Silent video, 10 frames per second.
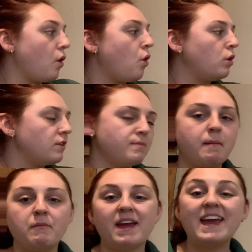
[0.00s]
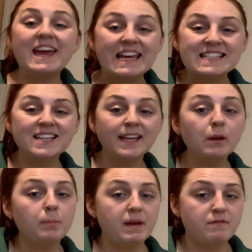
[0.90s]
all of memory, it is a
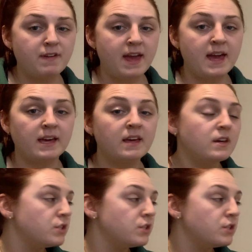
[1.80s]
little bit vague.